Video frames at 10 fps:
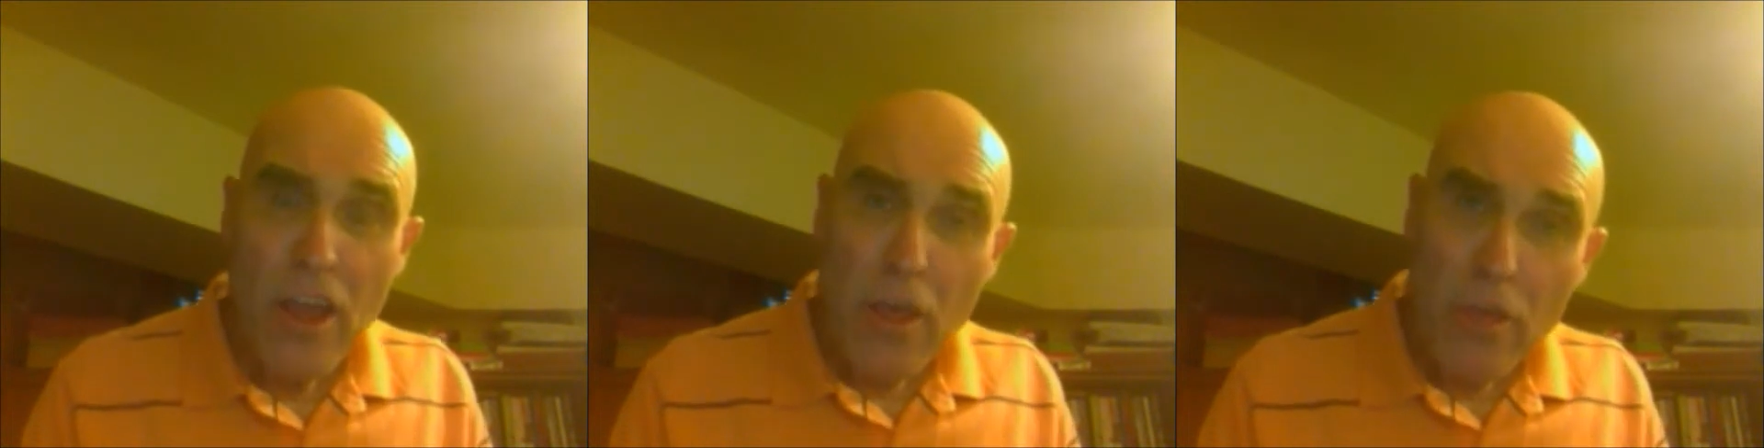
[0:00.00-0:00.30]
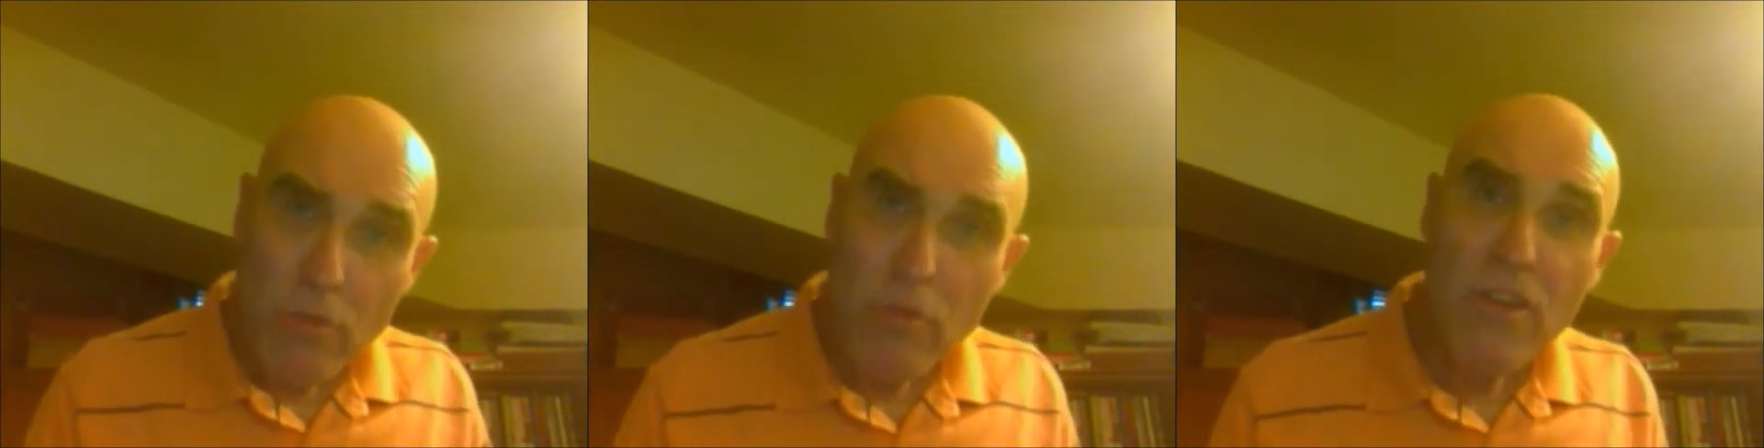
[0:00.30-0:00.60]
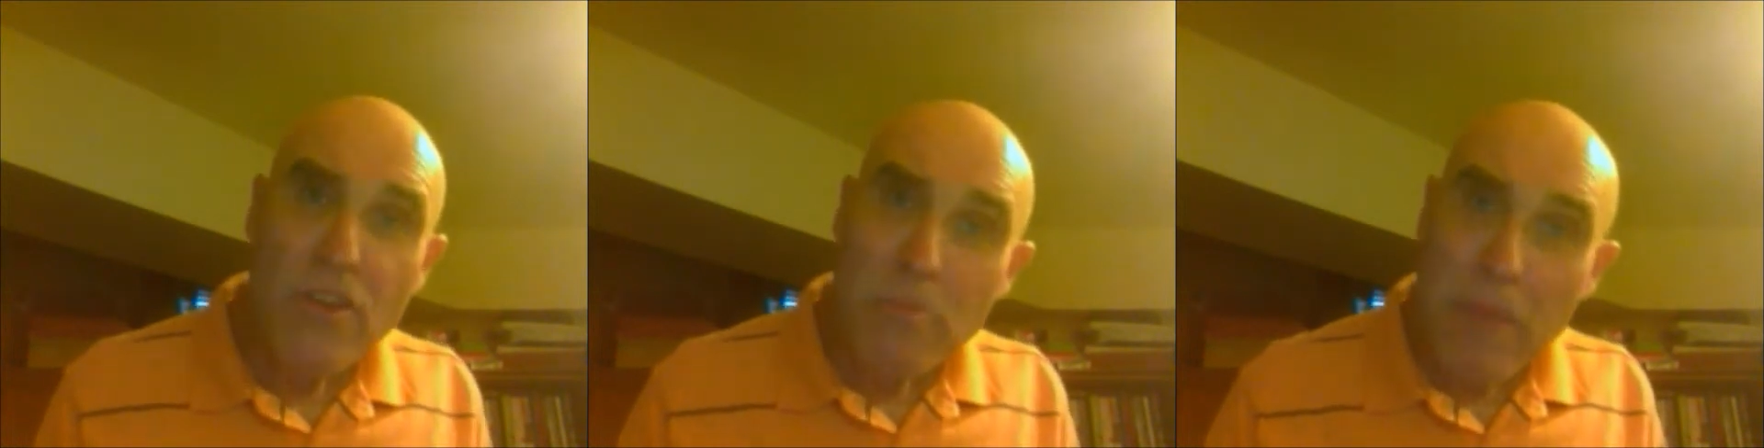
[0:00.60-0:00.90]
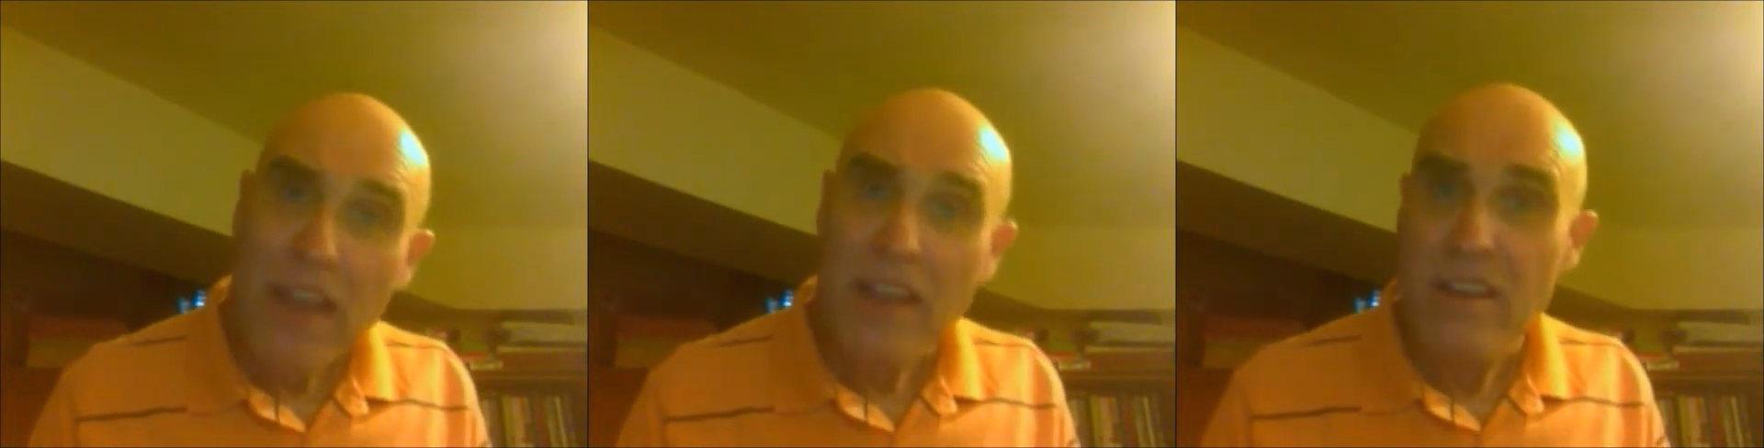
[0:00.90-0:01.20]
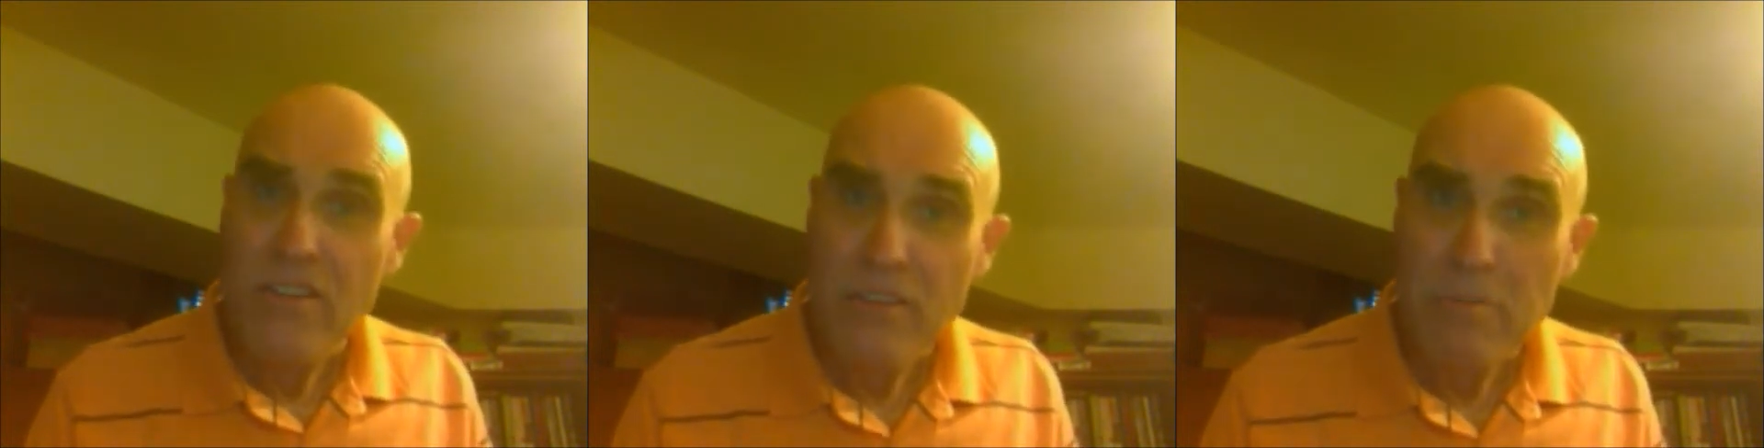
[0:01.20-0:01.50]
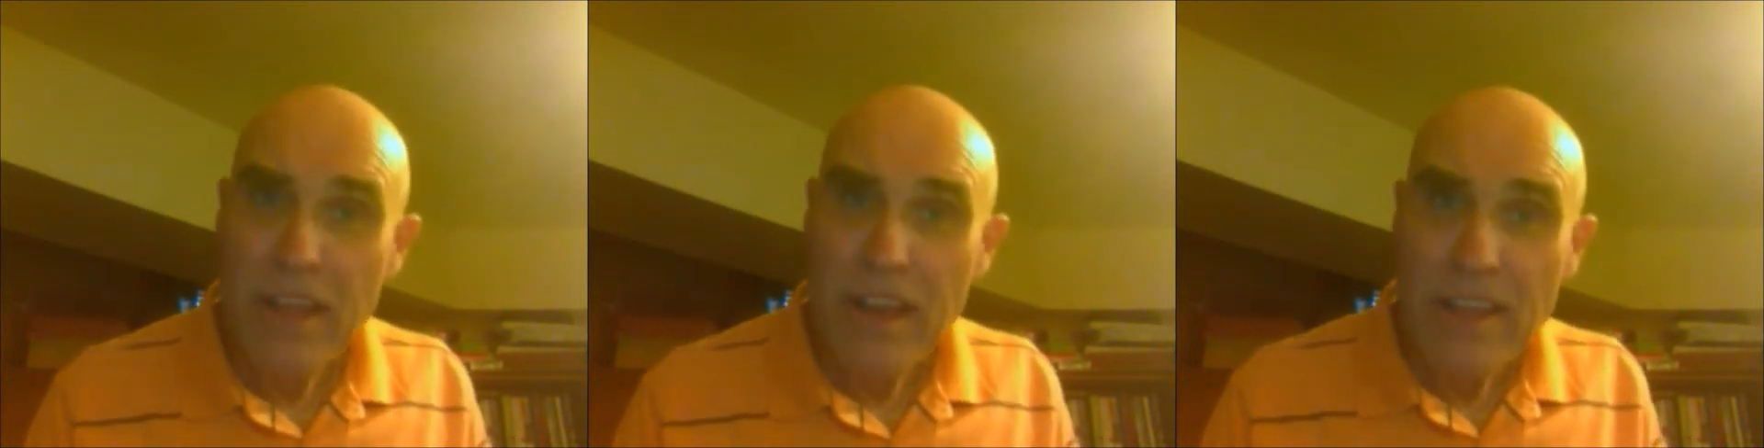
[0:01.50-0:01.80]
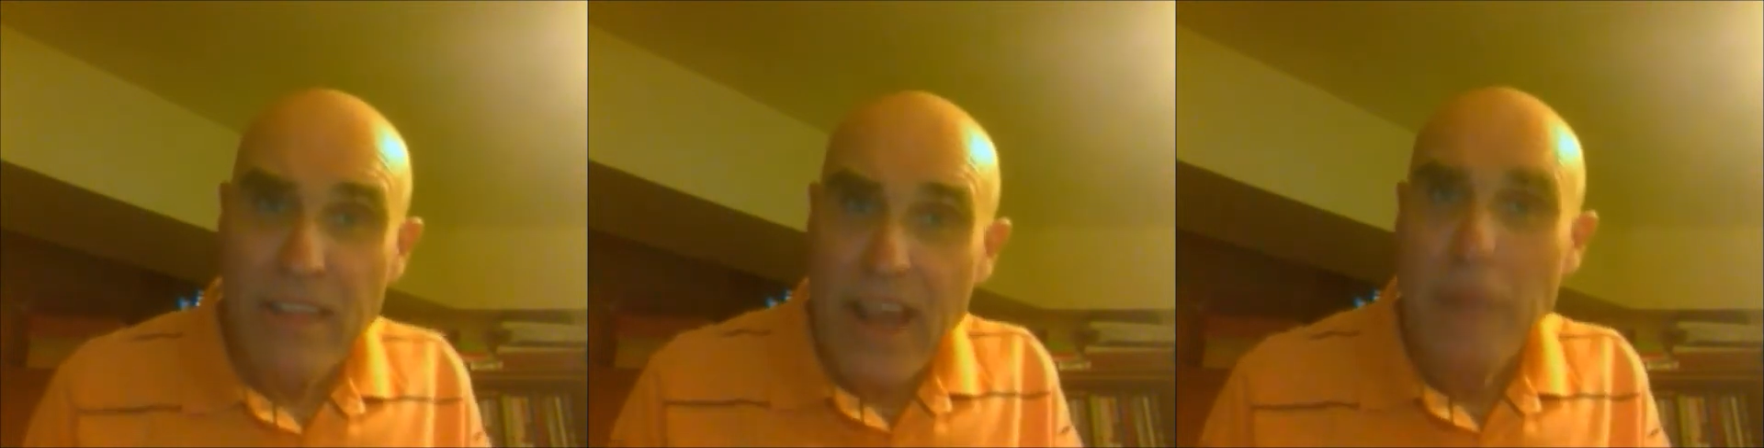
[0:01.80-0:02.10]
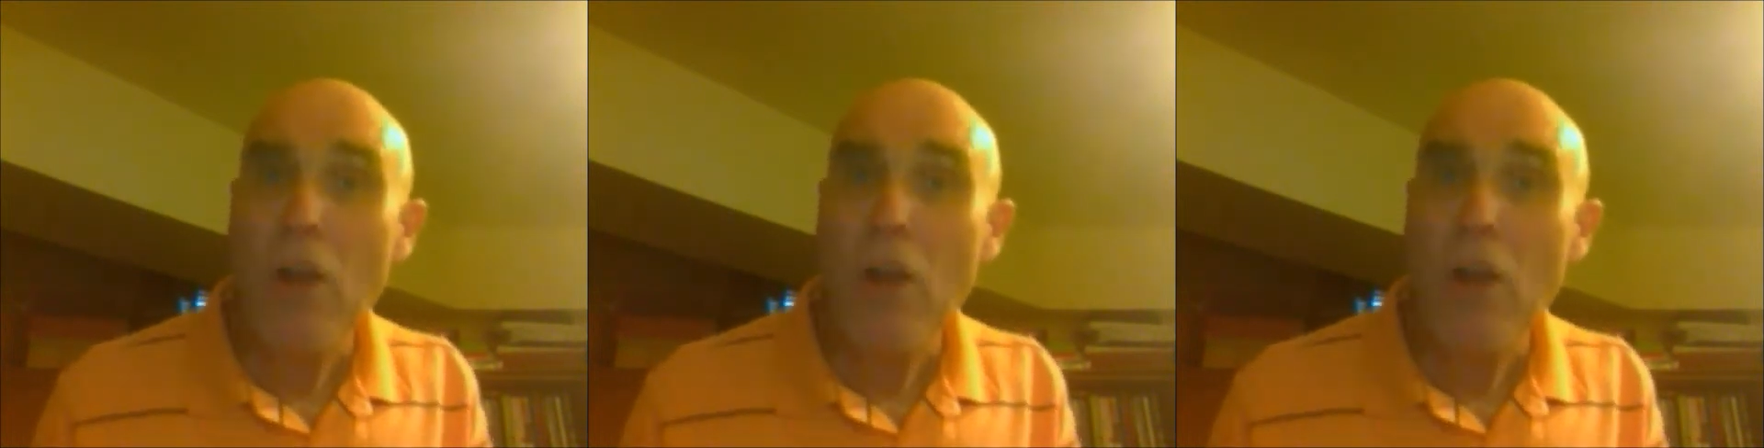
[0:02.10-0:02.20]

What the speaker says: through this mechanism that I'm